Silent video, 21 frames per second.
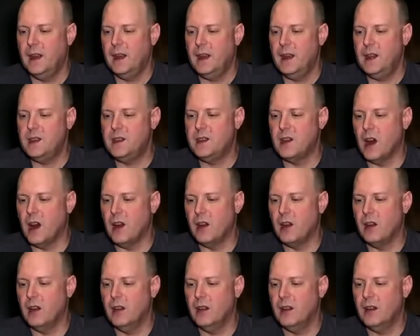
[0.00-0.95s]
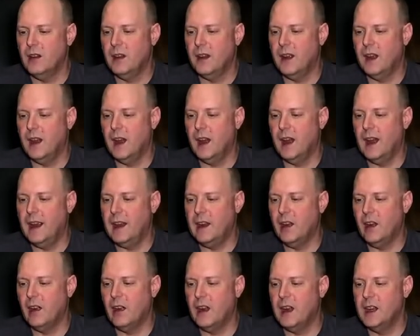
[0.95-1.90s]
his daughter uh, and
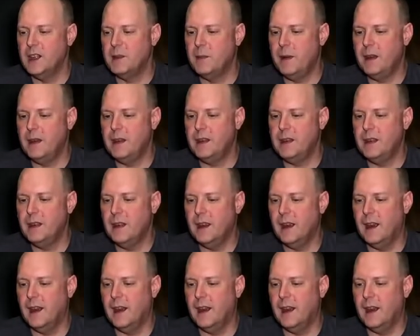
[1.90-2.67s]
her husband